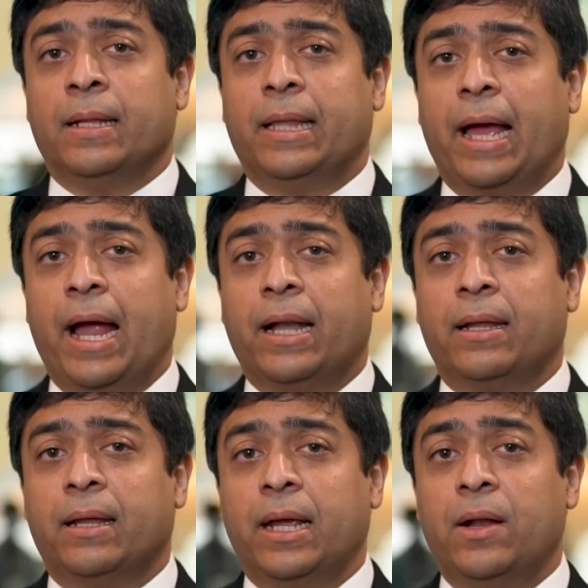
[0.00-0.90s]

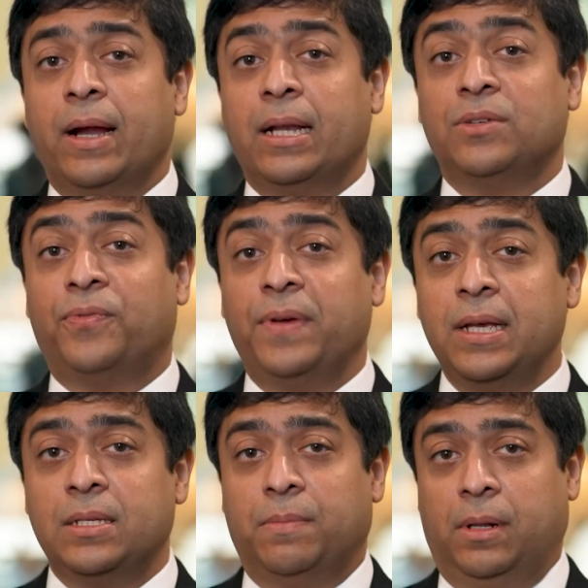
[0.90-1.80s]
that you know it is
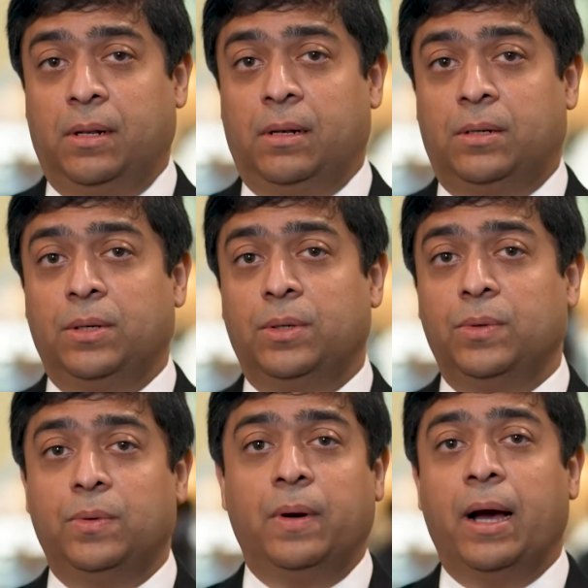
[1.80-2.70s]
feasible to
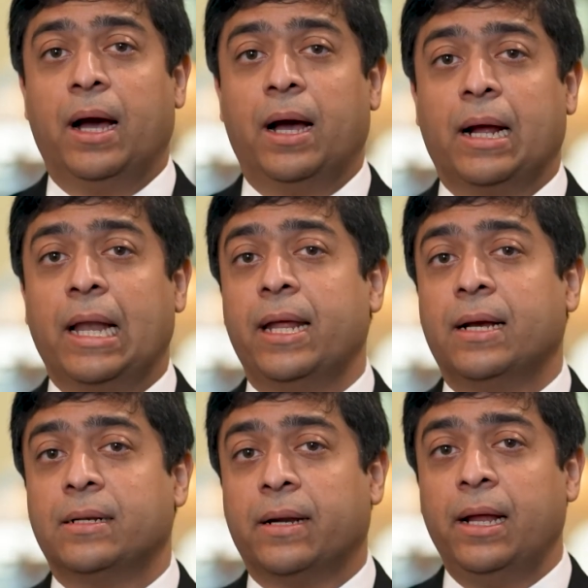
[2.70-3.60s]
do a
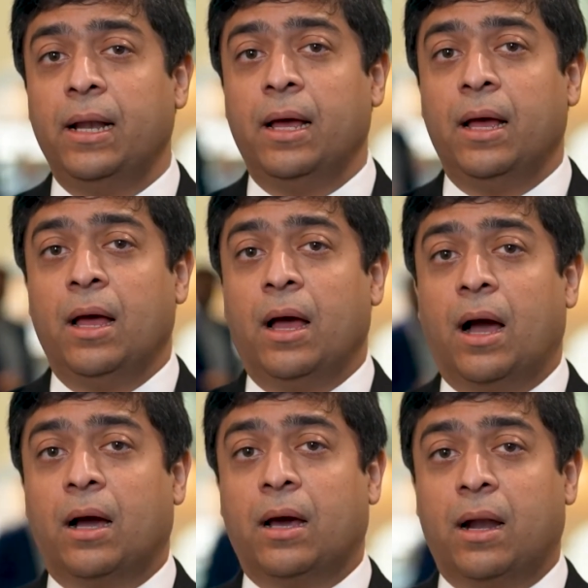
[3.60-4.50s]
clinical trial
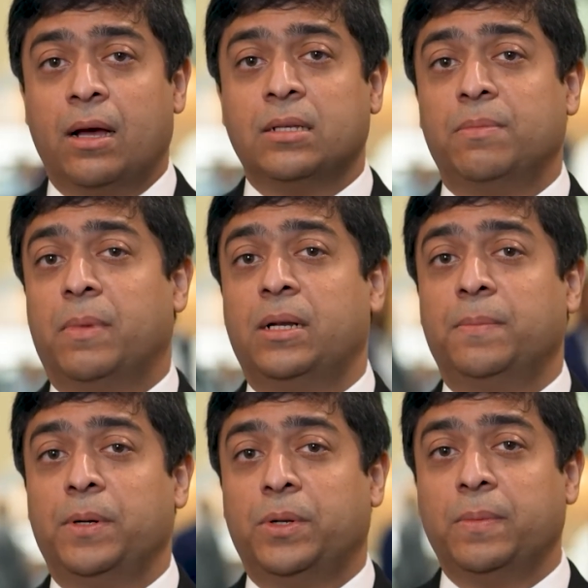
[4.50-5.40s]
across
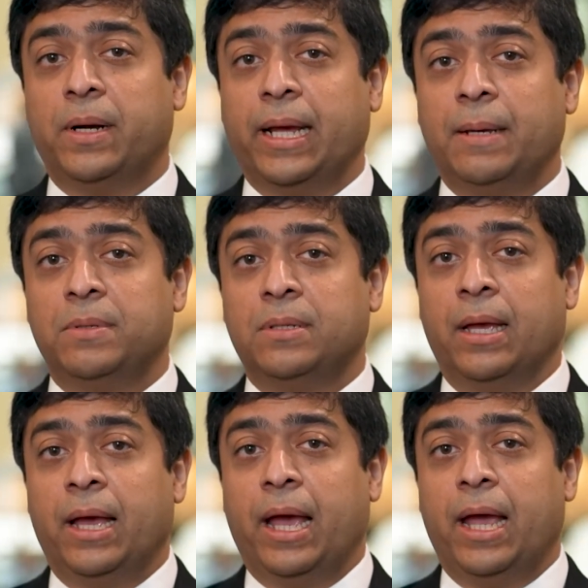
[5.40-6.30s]
multiple tumor types
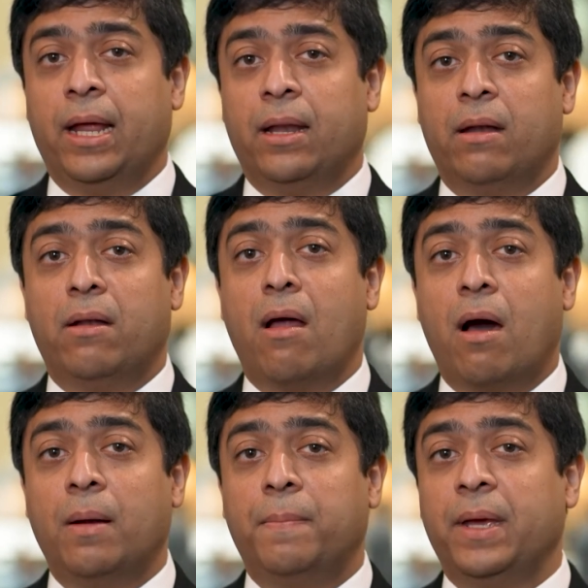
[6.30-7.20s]
in
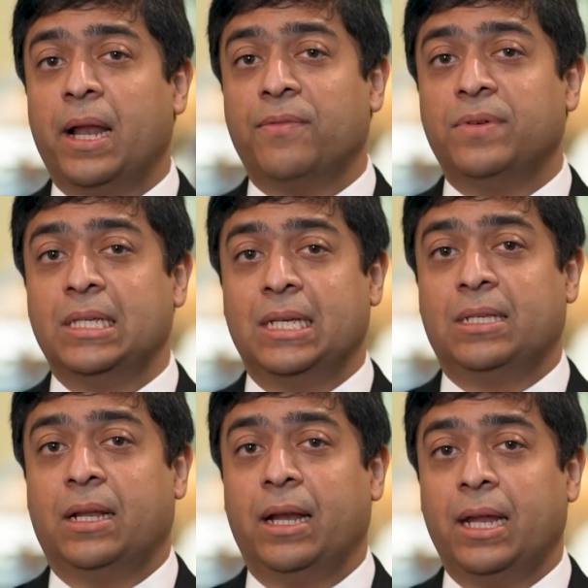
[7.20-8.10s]
non-BRAF
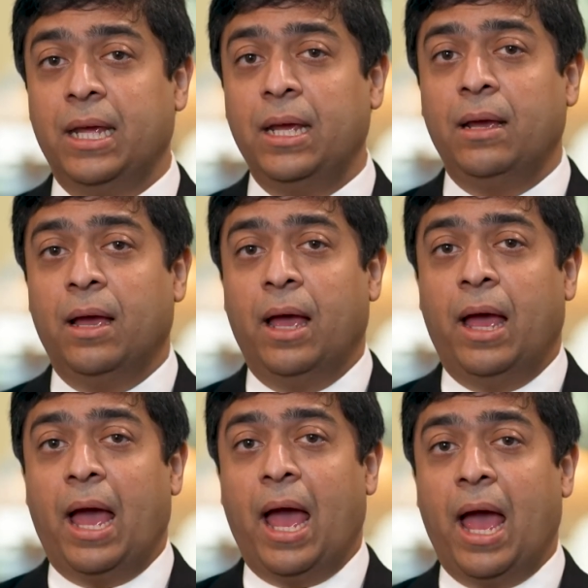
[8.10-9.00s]
V600E
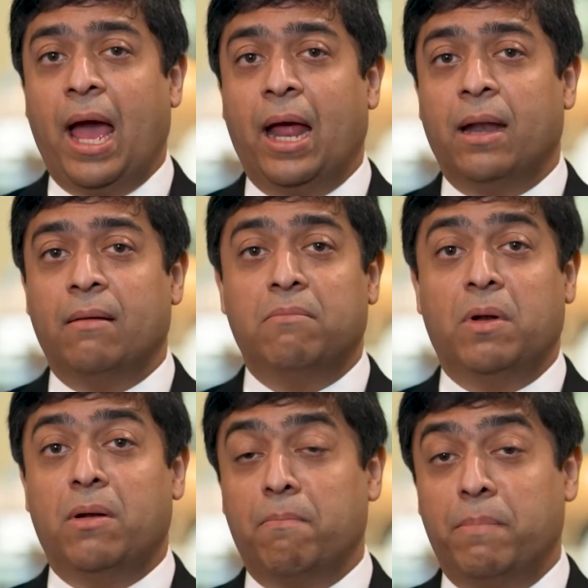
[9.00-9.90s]
and
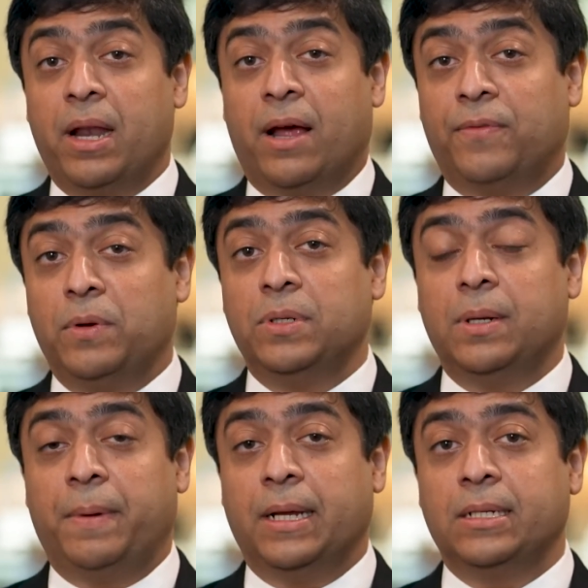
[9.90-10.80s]
BRAF
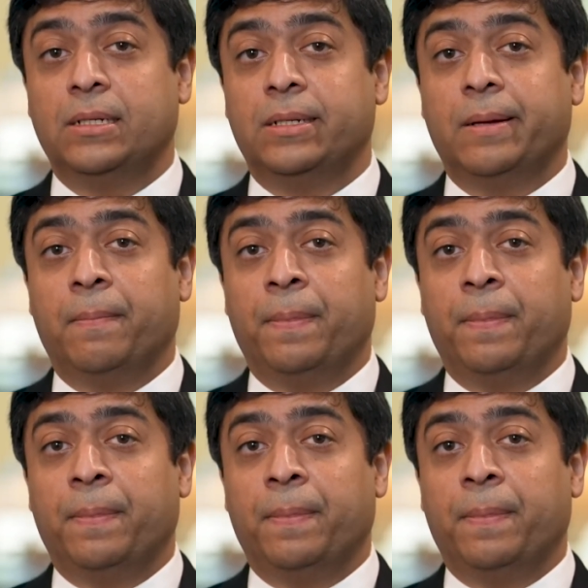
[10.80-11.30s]
fusion patients